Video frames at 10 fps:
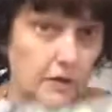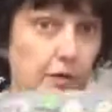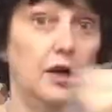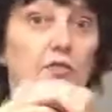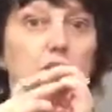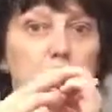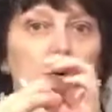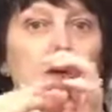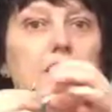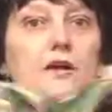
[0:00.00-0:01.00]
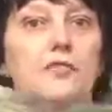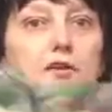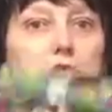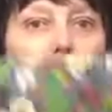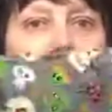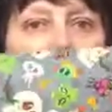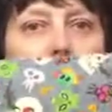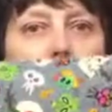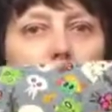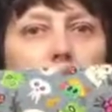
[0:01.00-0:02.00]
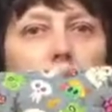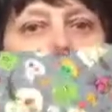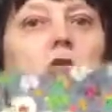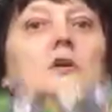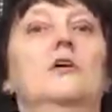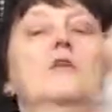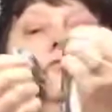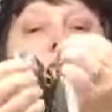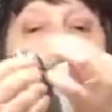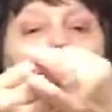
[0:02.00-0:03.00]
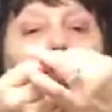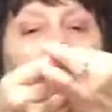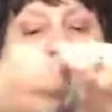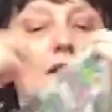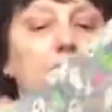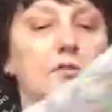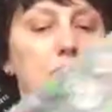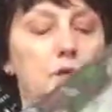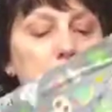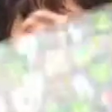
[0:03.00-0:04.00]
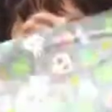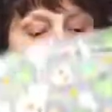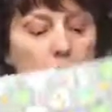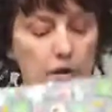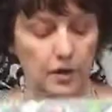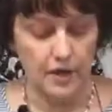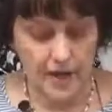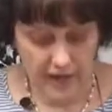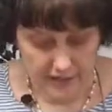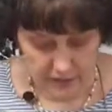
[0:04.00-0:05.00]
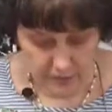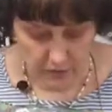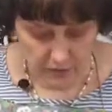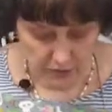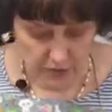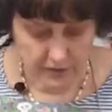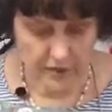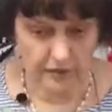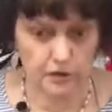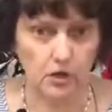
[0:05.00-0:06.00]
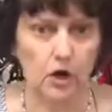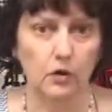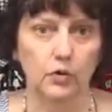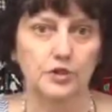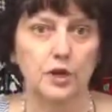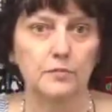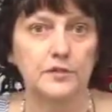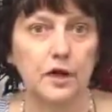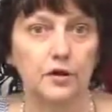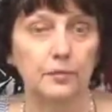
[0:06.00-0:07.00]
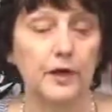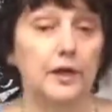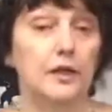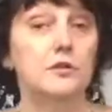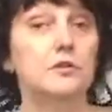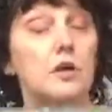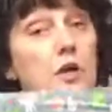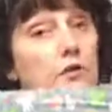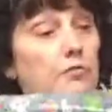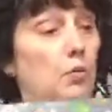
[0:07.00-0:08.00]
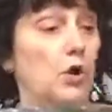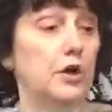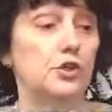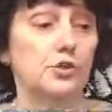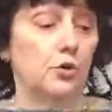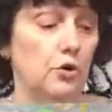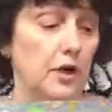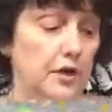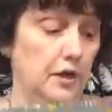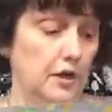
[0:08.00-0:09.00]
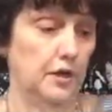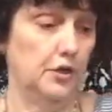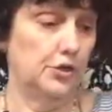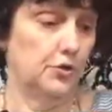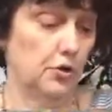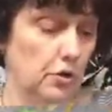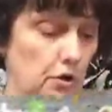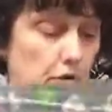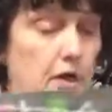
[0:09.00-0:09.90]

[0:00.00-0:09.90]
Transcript: I'm cutting this way. This way is 42. Folded in half gives me 21, and it's about 36 long, which comes down to my knees. If I want it shorter, I can cut it shorter.